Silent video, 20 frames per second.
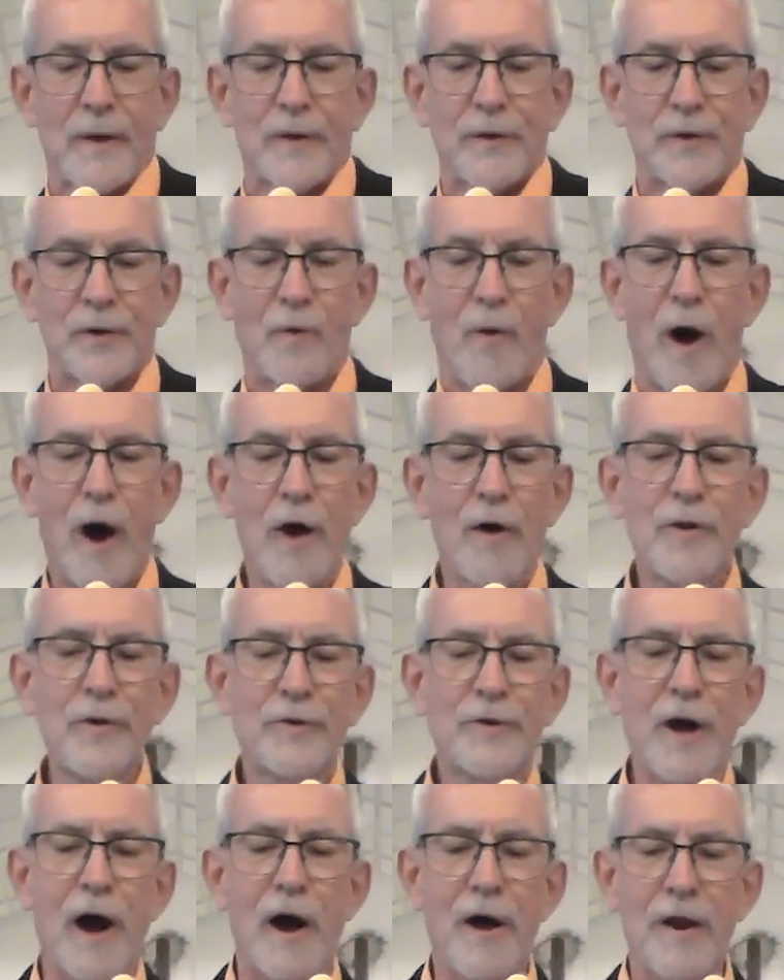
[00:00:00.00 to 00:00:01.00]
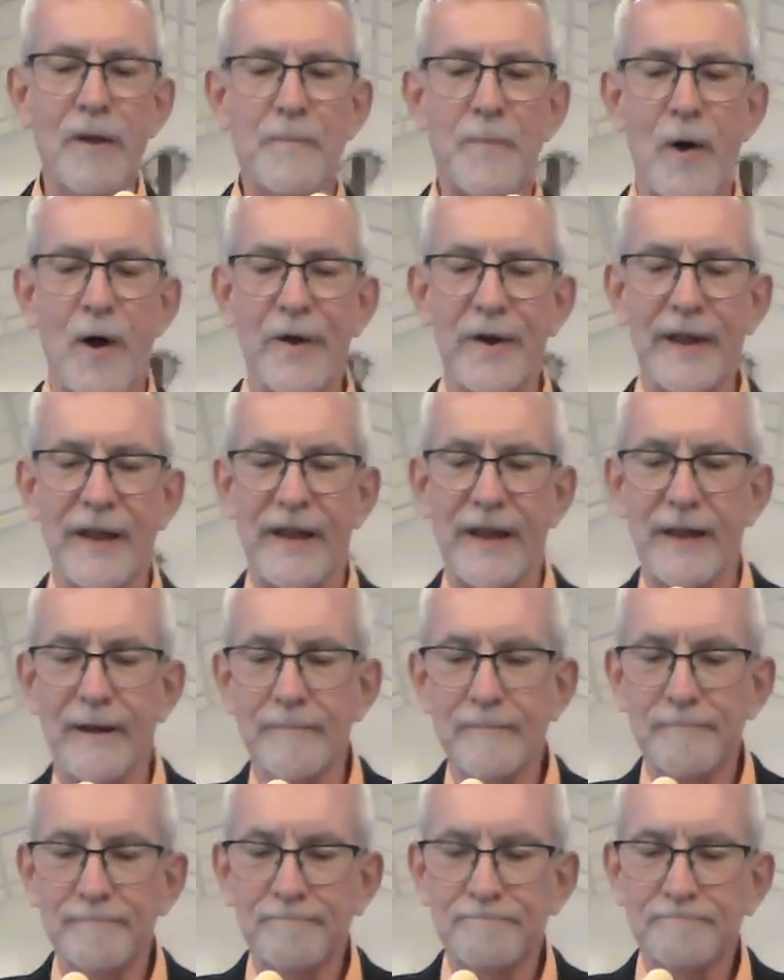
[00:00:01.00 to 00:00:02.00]
to all who call upon
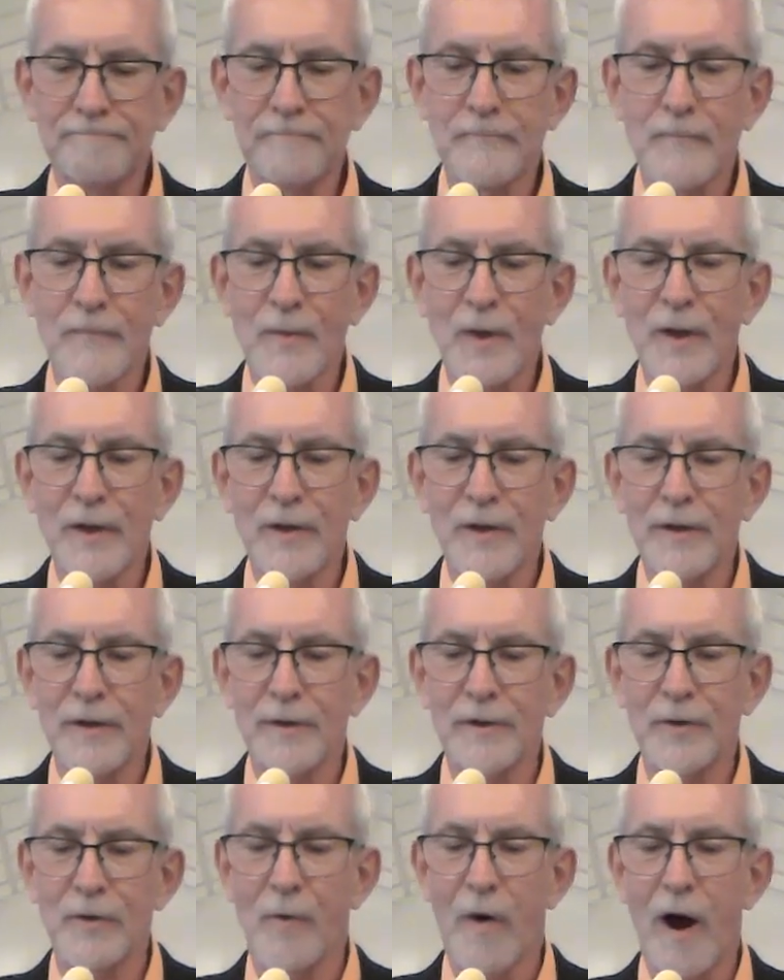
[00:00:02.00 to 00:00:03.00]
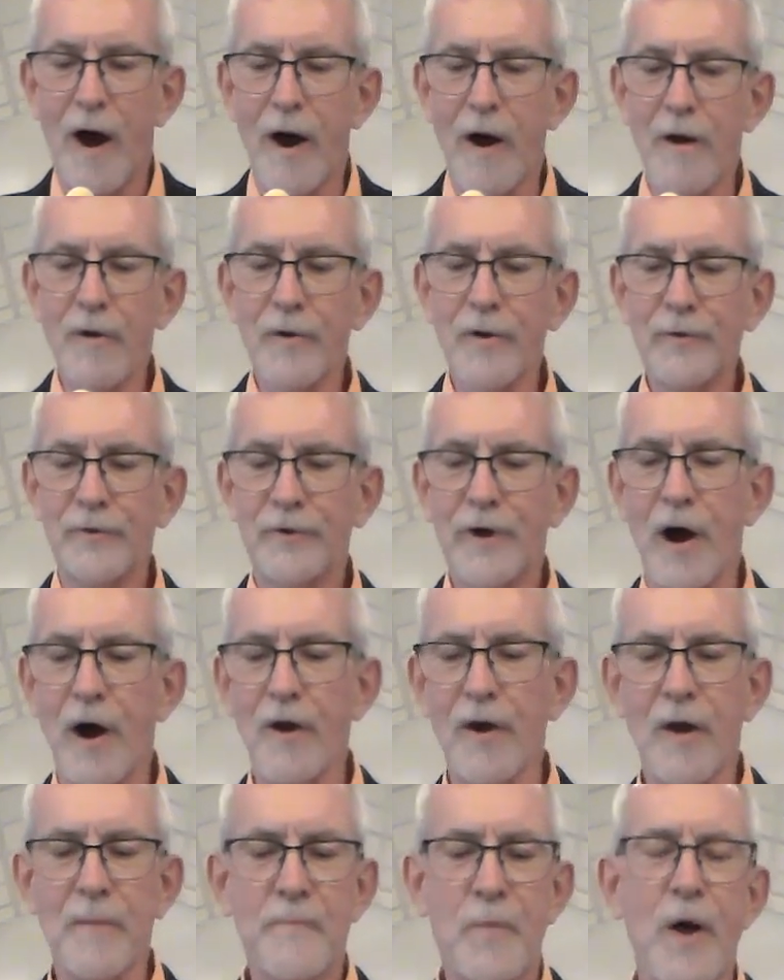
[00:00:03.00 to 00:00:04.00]
Him, to all who
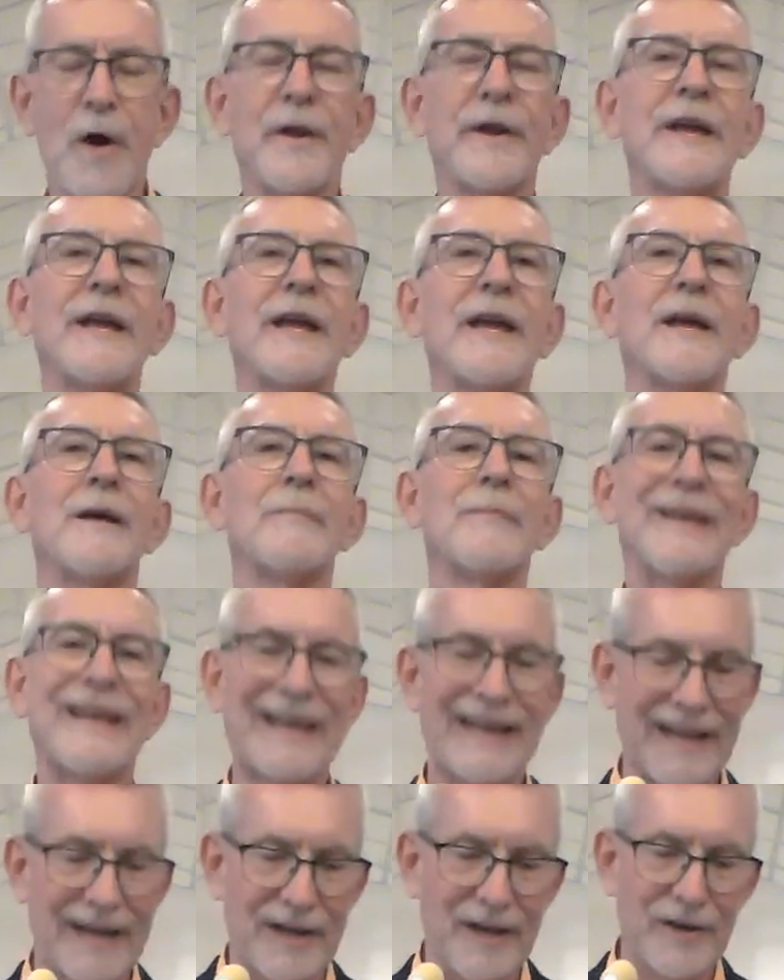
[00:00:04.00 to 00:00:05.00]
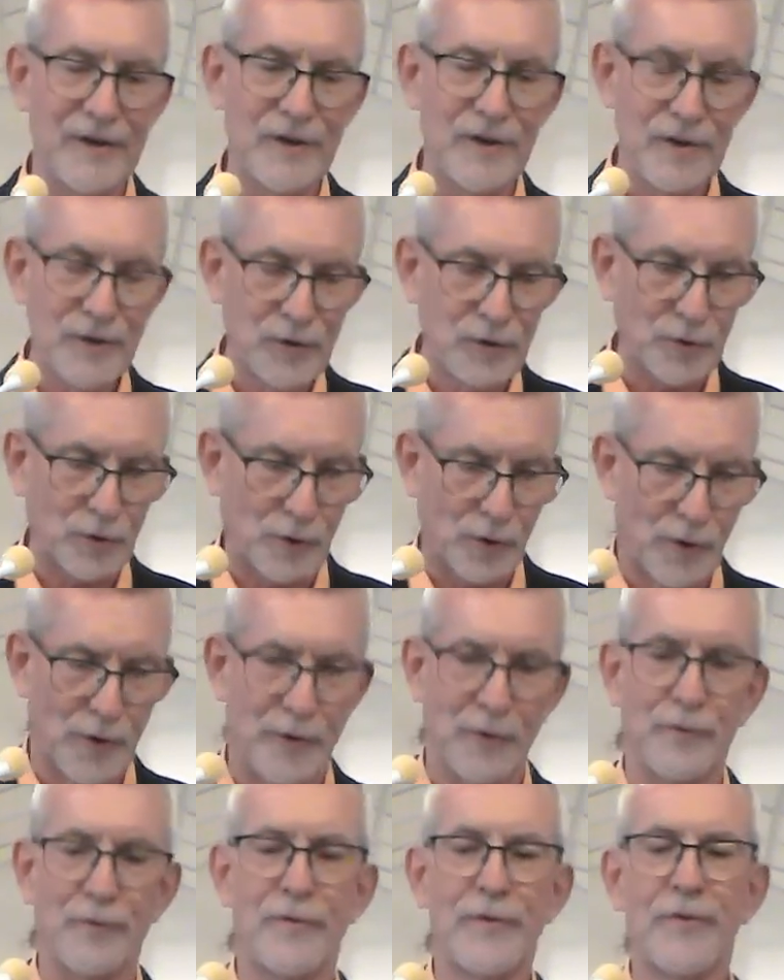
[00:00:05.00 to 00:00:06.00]
call upon Him in
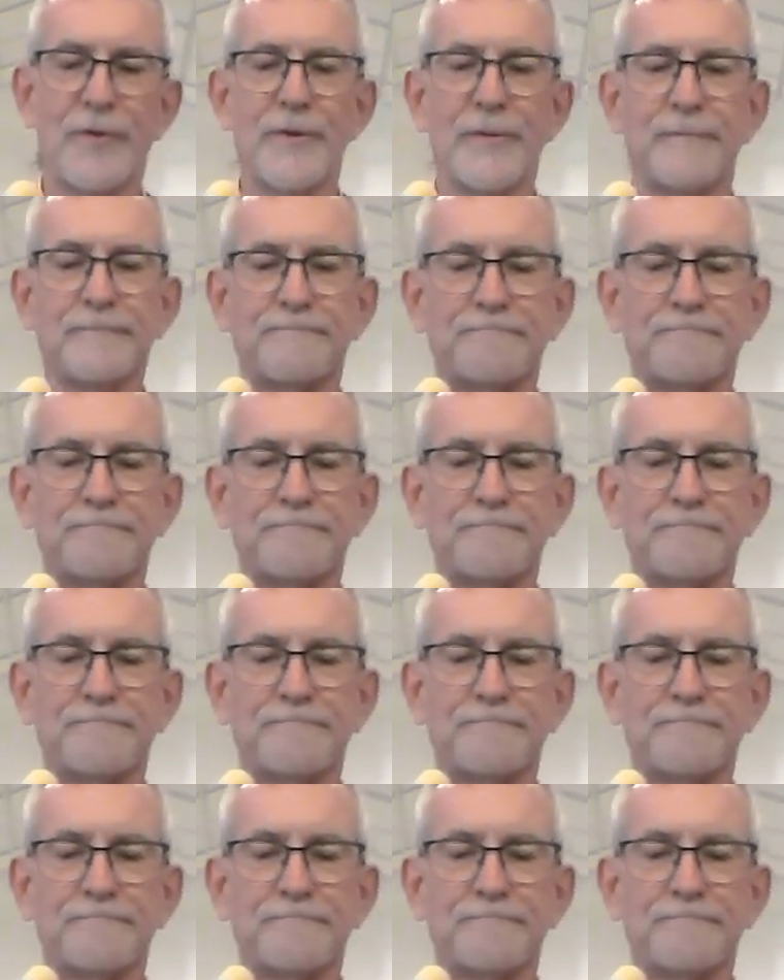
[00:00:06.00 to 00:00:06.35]
truth.